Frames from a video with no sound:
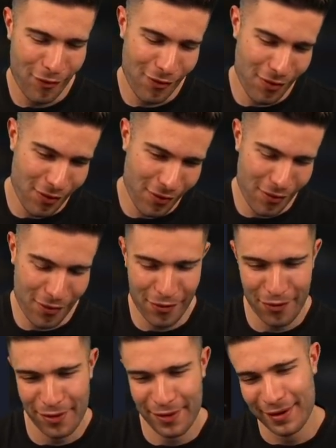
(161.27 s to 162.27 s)
Oh,
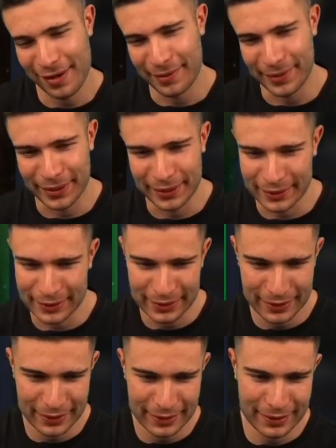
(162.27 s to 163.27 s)
man.
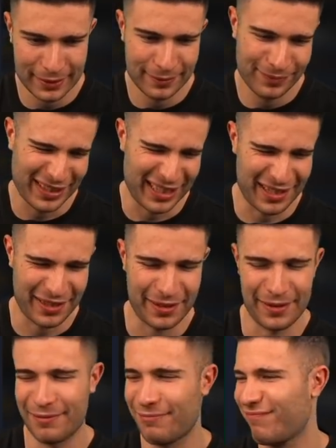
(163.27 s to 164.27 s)

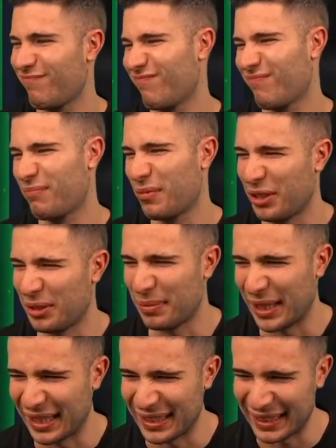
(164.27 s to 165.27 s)
That's pretty
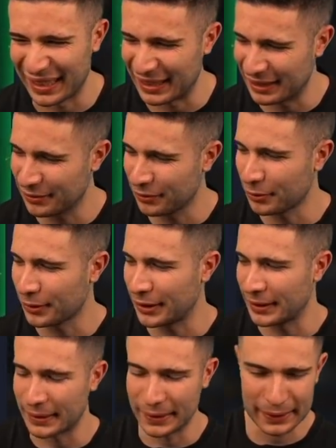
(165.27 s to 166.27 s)
bad, guys, for what
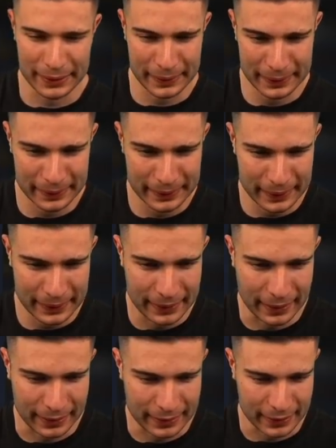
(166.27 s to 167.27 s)
it is.
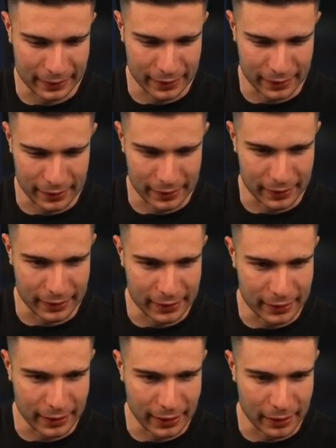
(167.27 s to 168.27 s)
Like, since it's a
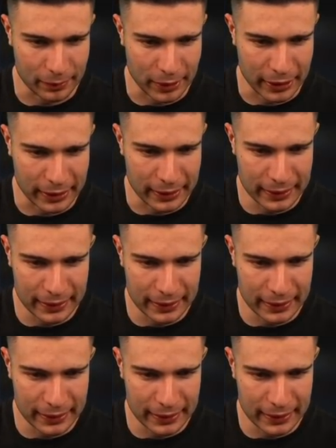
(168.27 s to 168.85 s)
60k buy.